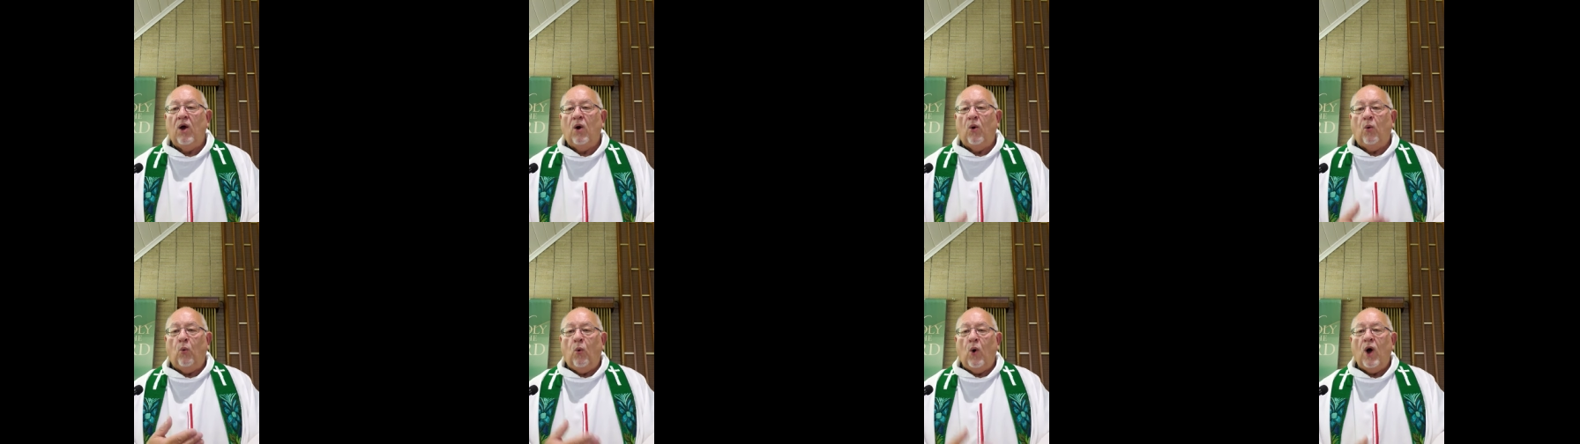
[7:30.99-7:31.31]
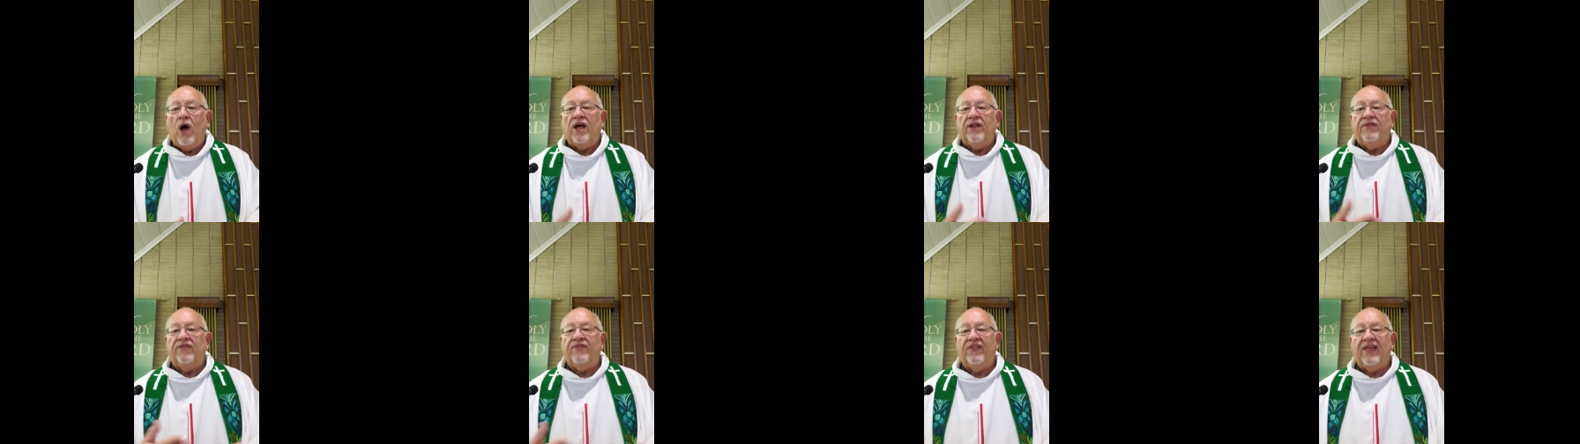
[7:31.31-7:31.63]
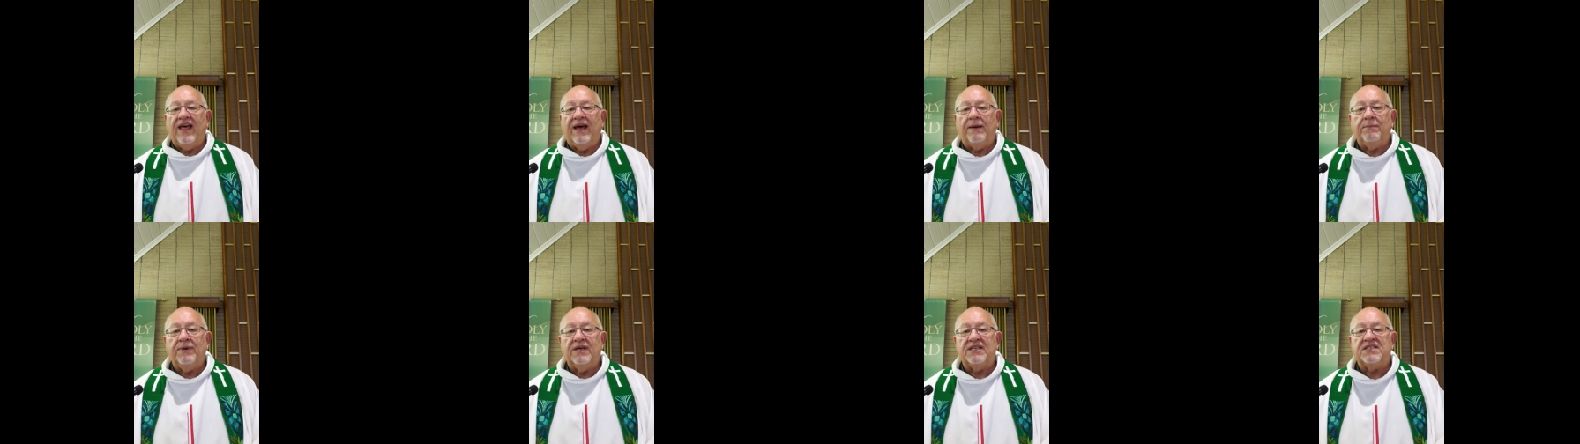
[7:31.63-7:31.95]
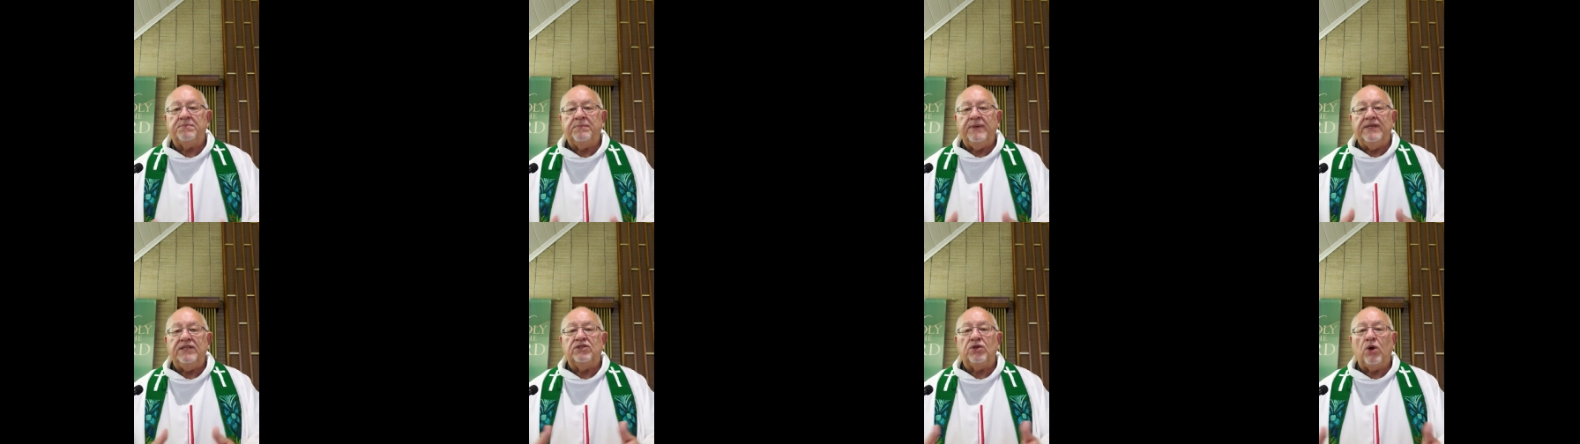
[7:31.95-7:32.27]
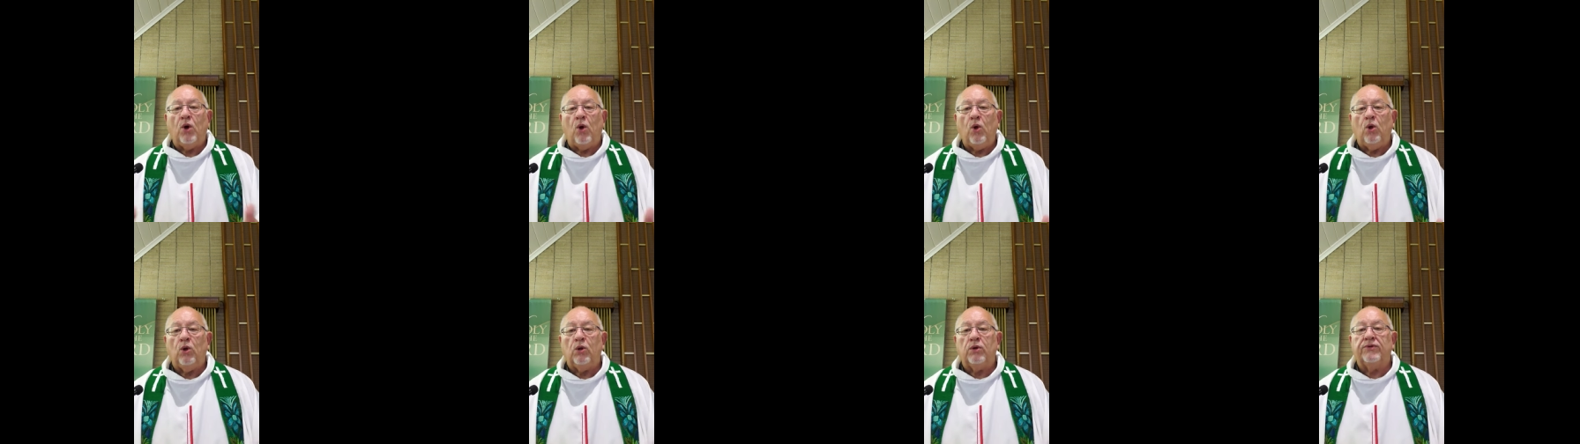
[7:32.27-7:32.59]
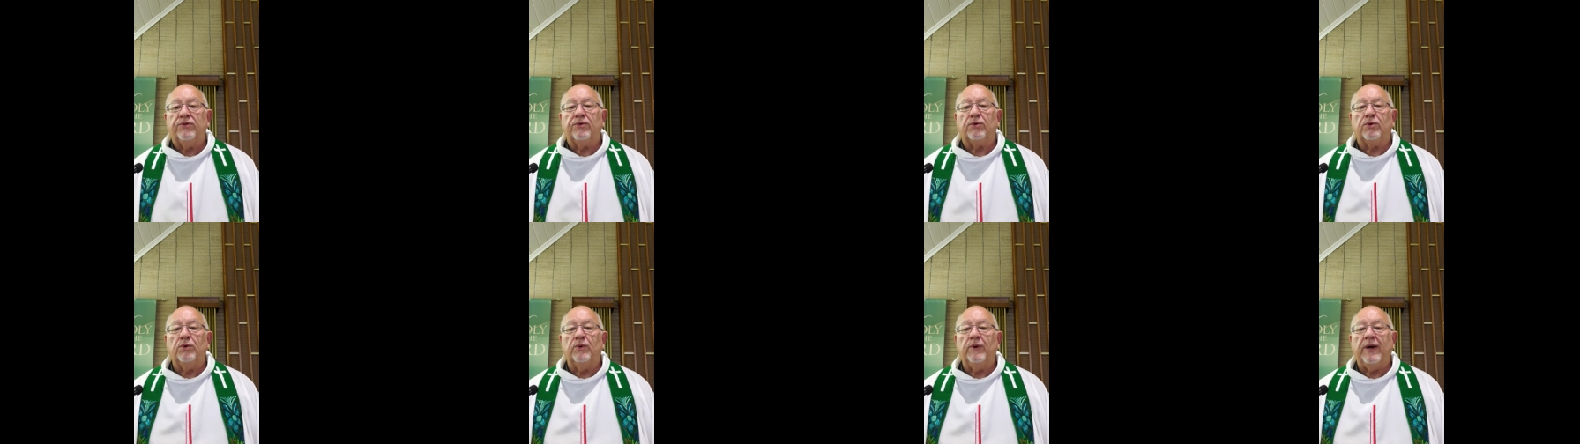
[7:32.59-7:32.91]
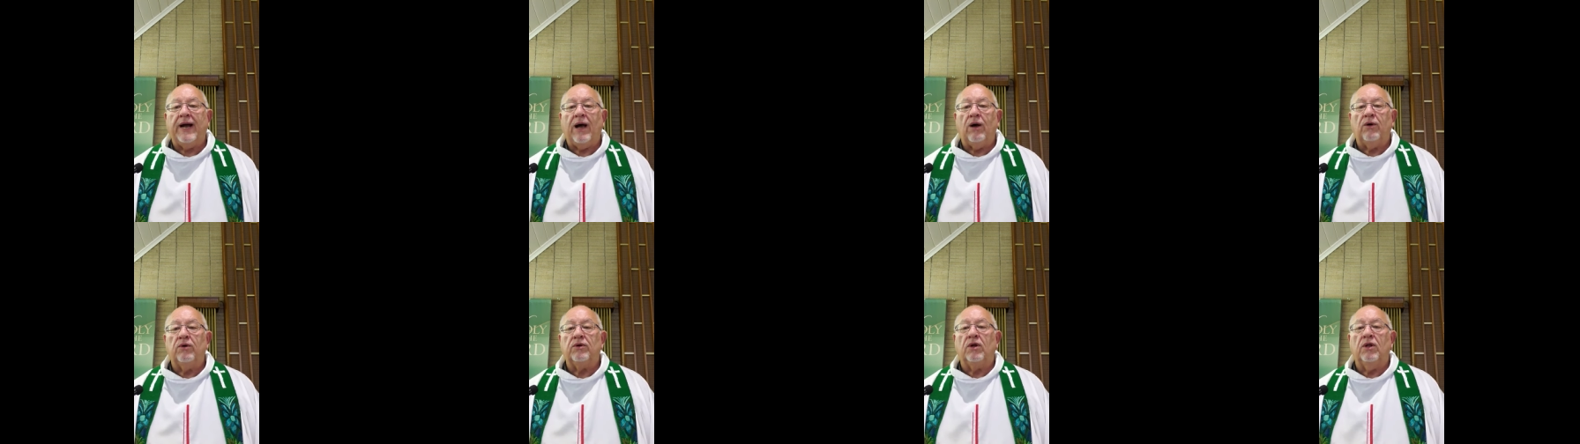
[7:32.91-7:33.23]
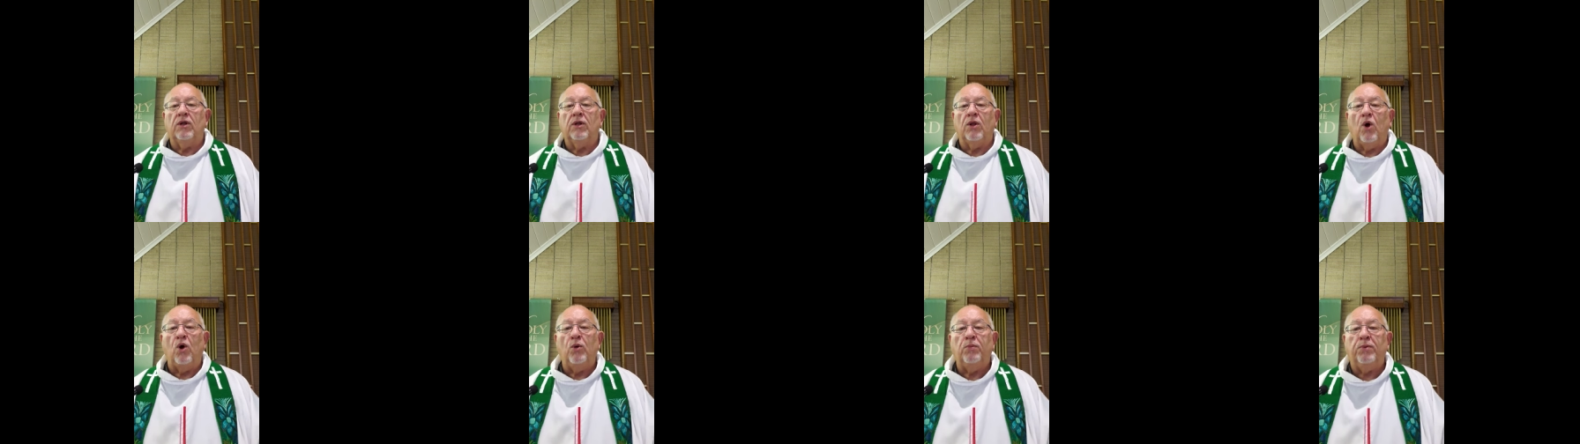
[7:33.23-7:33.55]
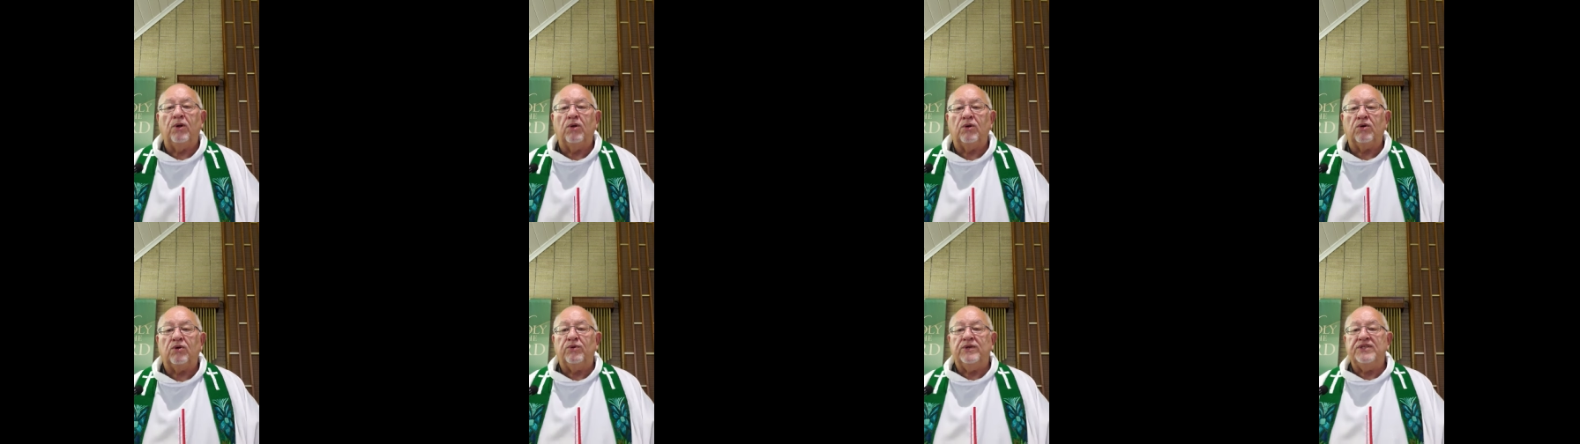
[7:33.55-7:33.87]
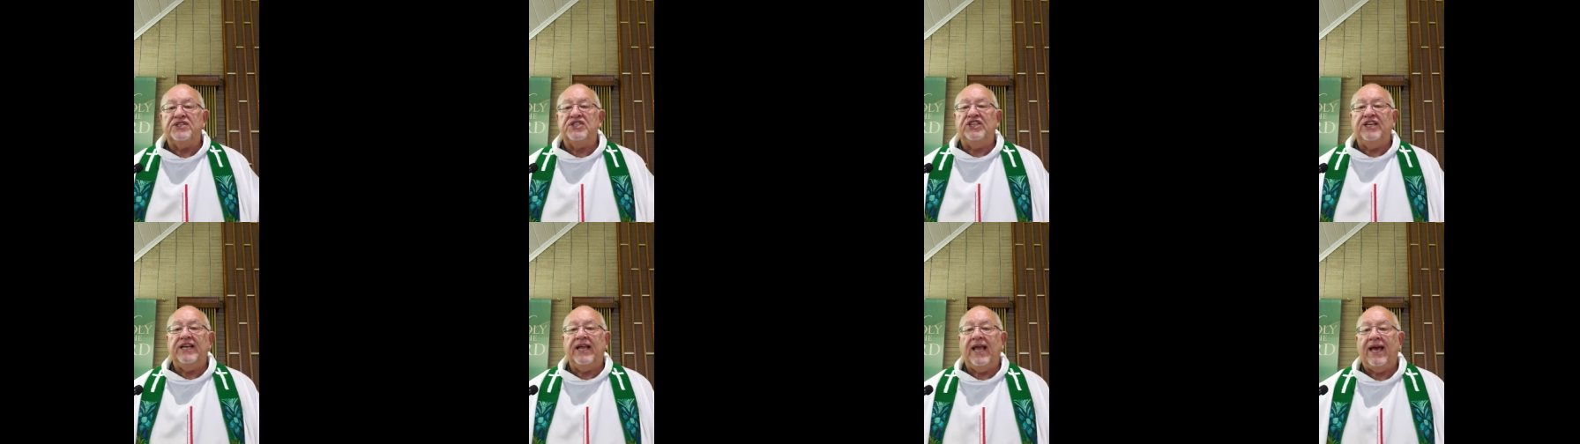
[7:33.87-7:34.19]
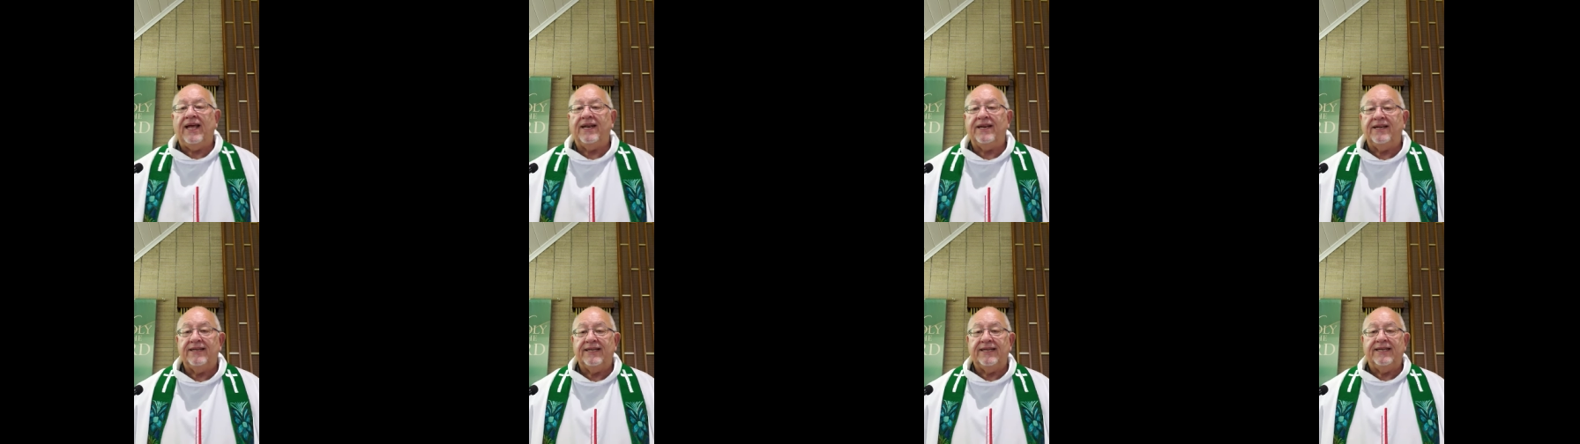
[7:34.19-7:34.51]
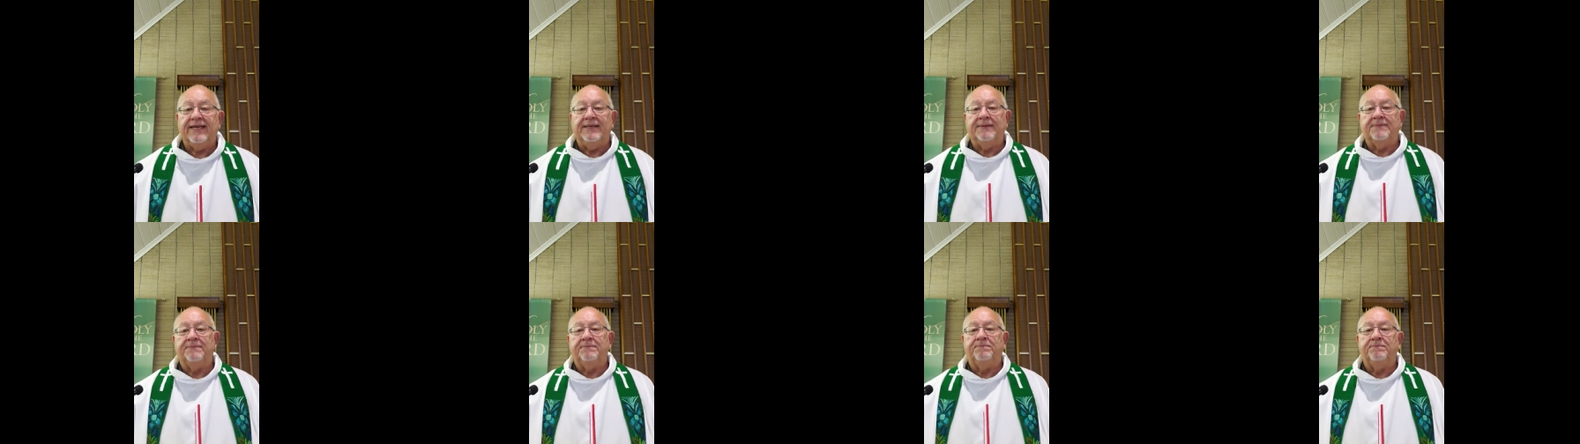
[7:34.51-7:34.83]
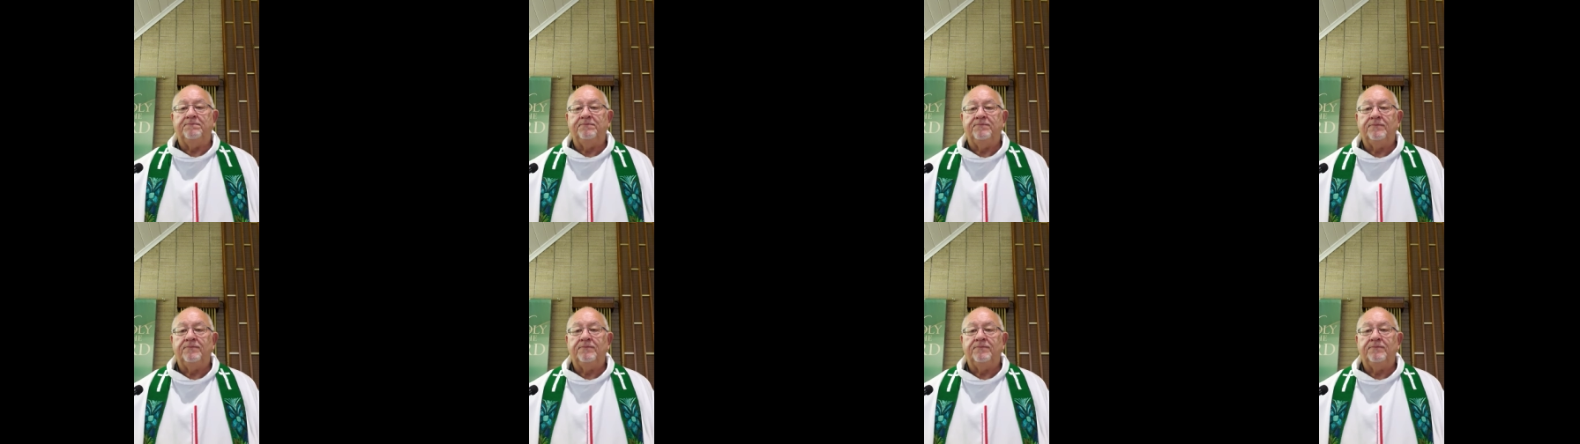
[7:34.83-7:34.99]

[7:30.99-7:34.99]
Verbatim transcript: one that must be told throughout global Christianity.